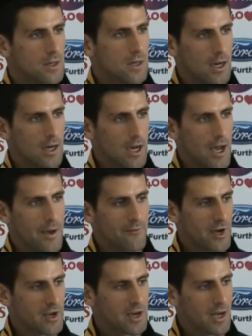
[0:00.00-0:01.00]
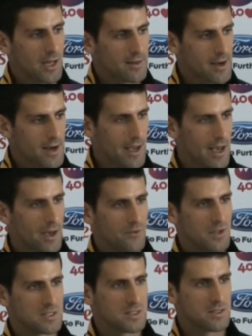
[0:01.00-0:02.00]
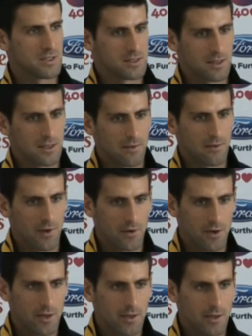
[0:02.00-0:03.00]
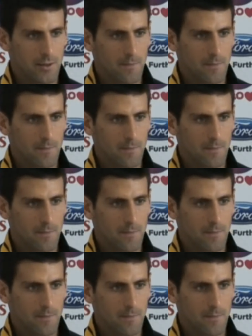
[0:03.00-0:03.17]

I'm very glad that I have this very